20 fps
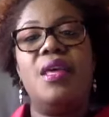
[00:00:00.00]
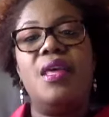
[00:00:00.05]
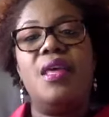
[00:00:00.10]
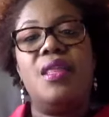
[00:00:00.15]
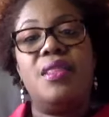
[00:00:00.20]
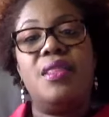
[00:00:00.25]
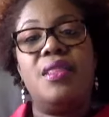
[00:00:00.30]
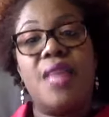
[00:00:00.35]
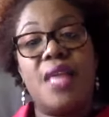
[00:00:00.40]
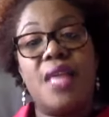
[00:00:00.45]

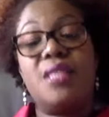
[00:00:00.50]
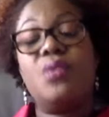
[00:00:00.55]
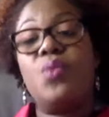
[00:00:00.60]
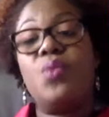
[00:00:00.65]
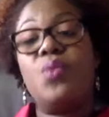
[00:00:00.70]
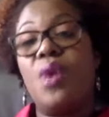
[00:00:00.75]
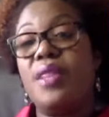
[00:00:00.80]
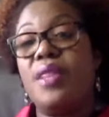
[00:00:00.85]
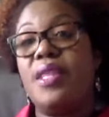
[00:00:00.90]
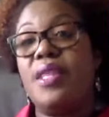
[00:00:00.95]
that's the
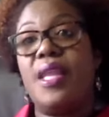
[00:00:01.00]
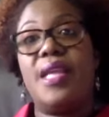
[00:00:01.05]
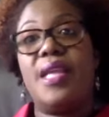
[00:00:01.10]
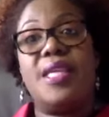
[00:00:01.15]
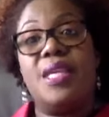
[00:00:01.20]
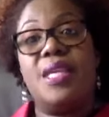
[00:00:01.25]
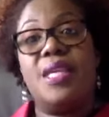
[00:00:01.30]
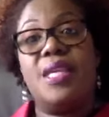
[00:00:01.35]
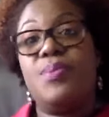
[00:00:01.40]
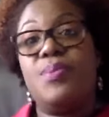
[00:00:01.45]
one thing that
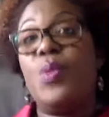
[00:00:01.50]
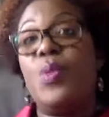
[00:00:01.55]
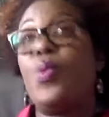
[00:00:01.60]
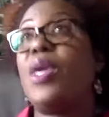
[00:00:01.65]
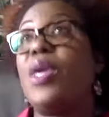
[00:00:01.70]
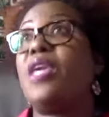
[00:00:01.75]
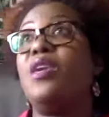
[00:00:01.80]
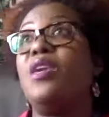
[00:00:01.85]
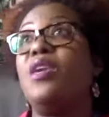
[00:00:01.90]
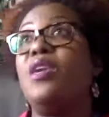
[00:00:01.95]
keeps me
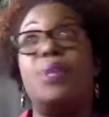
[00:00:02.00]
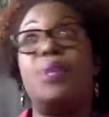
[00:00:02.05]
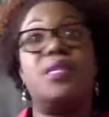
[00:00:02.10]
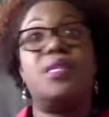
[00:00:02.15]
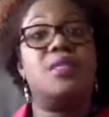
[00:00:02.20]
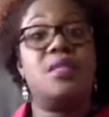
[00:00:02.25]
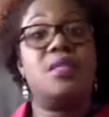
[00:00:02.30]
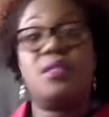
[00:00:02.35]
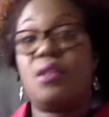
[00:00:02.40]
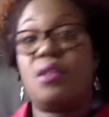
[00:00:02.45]
waking up at
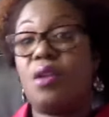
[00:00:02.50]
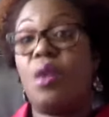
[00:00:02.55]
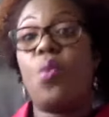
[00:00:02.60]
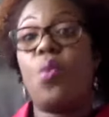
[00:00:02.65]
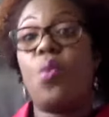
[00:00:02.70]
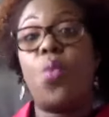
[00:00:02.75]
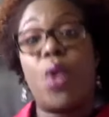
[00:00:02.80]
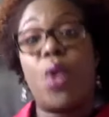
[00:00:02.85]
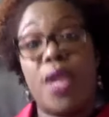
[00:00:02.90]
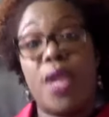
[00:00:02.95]
6 o'clock,
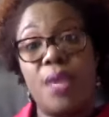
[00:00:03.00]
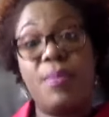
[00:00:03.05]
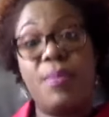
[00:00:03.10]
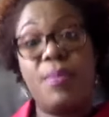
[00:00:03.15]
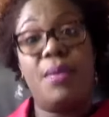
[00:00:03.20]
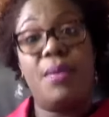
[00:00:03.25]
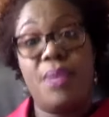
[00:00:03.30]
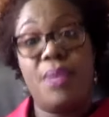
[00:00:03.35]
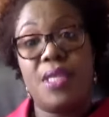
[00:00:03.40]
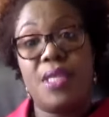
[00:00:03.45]
working my
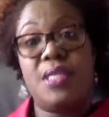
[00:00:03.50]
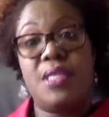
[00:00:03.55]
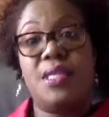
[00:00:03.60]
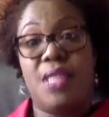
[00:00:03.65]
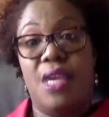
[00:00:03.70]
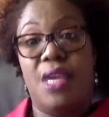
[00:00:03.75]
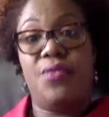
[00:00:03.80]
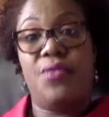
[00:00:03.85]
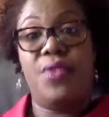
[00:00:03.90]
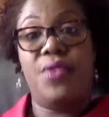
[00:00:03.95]
business
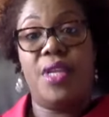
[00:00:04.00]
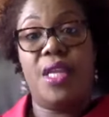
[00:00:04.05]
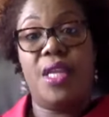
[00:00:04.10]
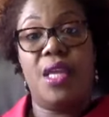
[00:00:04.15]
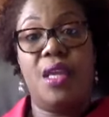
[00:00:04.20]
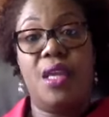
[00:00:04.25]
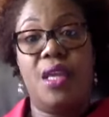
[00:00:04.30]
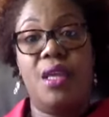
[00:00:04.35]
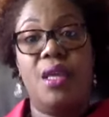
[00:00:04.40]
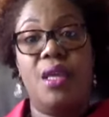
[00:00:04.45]
every day.
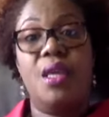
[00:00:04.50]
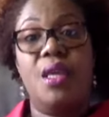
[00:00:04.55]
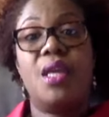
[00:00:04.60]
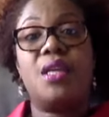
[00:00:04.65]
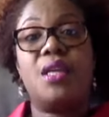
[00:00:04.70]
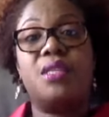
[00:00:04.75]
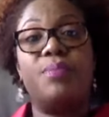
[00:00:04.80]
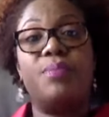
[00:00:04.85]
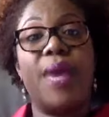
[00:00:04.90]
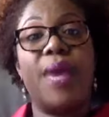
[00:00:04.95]

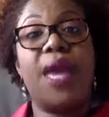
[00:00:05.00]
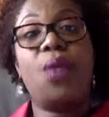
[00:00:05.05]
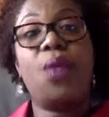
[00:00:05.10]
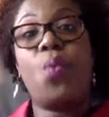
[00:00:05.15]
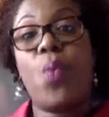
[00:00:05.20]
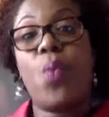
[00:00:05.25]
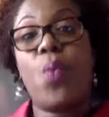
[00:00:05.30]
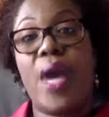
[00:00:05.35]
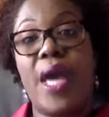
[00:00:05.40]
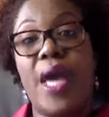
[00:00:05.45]
Because my
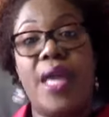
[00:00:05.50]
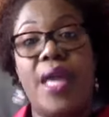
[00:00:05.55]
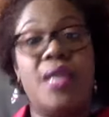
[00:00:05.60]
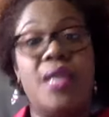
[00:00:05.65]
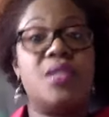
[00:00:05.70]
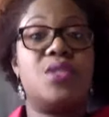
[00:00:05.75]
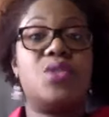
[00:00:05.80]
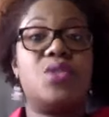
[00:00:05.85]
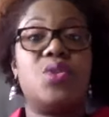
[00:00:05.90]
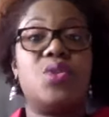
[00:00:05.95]
why
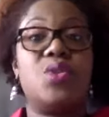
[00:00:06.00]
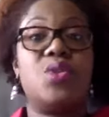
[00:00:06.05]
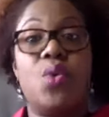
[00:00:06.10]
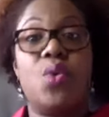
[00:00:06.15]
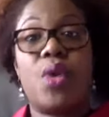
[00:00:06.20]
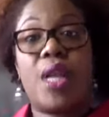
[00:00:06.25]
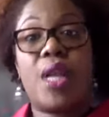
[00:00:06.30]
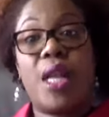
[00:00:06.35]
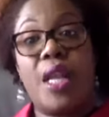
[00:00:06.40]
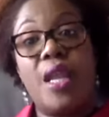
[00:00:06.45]
is so
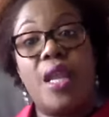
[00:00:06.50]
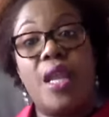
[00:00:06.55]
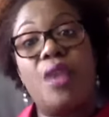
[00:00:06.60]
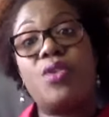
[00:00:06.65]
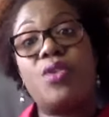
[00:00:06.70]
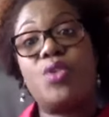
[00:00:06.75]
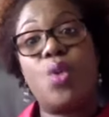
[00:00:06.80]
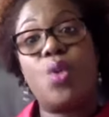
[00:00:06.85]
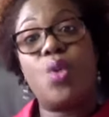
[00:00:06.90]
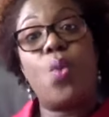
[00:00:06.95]
clear,
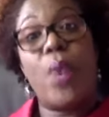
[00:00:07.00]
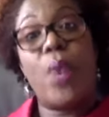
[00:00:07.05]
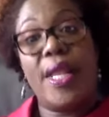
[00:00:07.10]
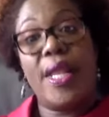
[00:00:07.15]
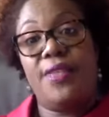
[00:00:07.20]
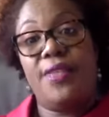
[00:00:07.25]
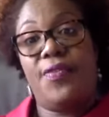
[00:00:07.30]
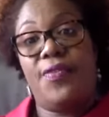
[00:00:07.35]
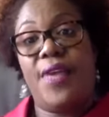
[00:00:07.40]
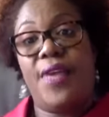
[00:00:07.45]
so well
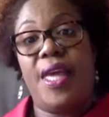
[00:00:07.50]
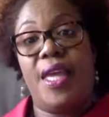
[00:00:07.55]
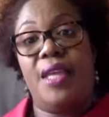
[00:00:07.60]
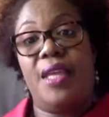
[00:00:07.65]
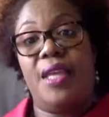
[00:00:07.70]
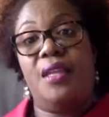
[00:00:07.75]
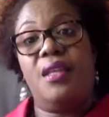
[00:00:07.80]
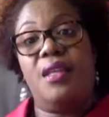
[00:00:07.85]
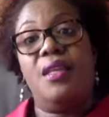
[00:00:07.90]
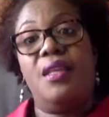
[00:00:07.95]
defined.
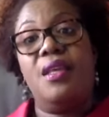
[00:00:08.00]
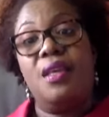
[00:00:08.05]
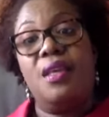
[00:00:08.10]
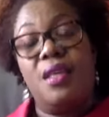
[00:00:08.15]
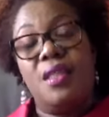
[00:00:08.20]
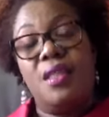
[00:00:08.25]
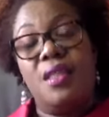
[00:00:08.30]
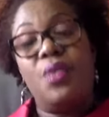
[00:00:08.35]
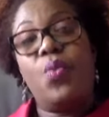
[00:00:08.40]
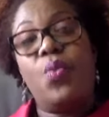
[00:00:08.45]

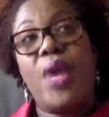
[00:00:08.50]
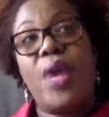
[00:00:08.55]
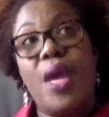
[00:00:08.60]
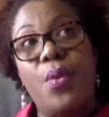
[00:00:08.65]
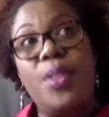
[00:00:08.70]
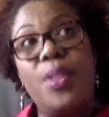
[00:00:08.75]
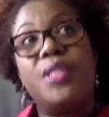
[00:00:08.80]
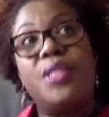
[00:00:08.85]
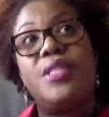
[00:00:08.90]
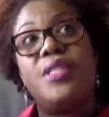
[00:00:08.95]
The why
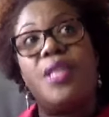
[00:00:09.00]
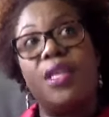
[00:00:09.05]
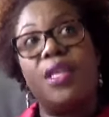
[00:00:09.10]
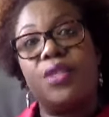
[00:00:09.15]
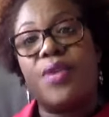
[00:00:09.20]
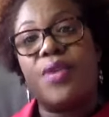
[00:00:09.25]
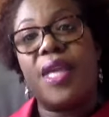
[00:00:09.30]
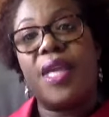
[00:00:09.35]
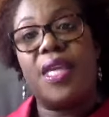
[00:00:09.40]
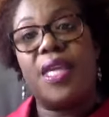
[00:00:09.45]
will change, so
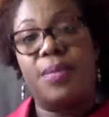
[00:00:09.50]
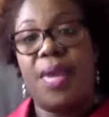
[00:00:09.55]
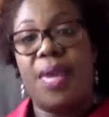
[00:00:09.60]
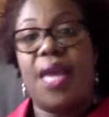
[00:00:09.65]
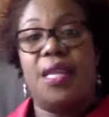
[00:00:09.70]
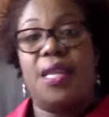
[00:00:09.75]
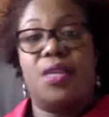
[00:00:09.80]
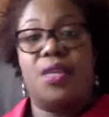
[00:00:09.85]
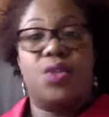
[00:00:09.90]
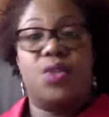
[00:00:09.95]
I keep
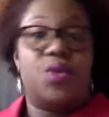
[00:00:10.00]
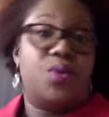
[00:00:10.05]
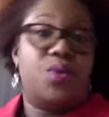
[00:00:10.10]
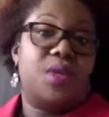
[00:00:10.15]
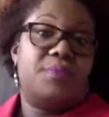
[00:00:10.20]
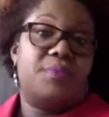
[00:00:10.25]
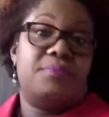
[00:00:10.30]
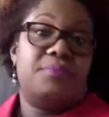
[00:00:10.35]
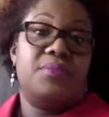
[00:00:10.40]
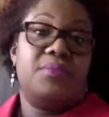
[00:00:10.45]
adding to it.
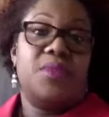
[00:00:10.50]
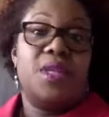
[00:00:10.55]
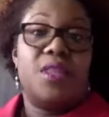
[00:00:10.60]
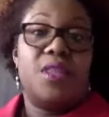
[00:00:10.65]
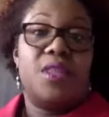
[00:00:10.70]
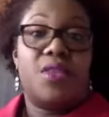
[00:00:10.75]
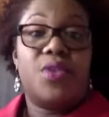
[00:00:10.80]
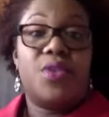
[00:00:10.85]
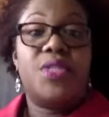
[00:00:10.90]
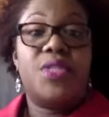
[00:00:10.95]

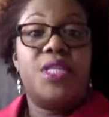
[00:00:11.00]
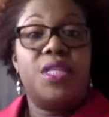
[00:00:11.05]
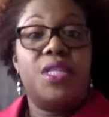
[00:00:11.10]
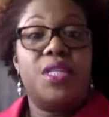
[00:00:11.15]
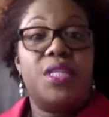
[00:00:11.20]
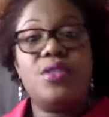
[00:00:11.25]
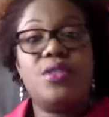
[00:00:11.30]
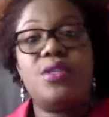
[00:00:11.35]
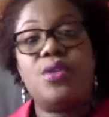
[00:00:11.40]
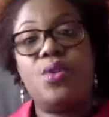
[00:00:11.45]
13
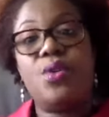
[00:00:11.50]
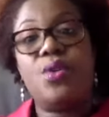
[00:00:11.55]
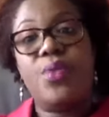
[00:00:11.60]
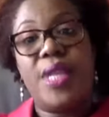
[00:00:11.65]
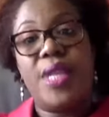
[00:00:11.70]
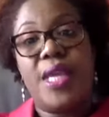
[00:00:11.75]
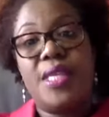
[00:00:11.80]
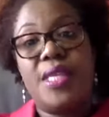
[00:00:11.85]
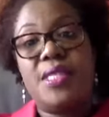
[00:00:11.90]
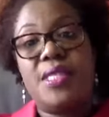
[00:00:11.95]
years ago when
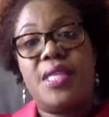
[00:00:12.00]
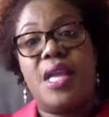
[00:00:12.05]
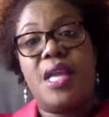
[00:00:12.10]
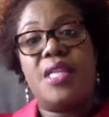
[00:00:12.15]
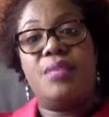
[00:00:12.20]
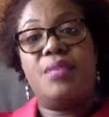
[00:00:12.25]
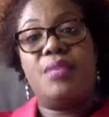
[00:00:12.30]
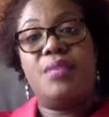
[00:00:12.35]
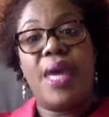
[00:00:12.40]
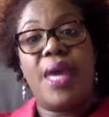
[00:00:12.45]
I started,
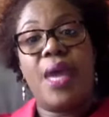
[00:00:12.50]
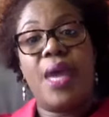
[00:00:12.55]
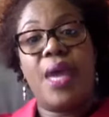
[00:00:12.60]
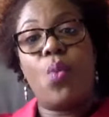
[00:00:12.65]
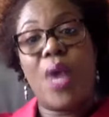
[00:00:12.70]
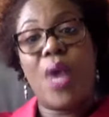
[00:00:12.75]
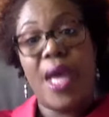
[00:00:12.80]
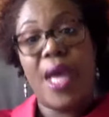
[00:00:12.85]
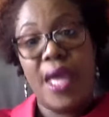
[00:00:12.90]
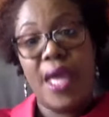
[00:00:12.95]
my
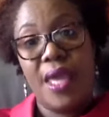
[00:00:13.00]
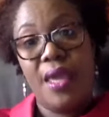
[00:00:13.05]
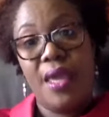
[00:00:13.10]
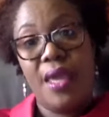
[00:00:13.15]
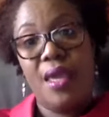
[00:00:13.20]
why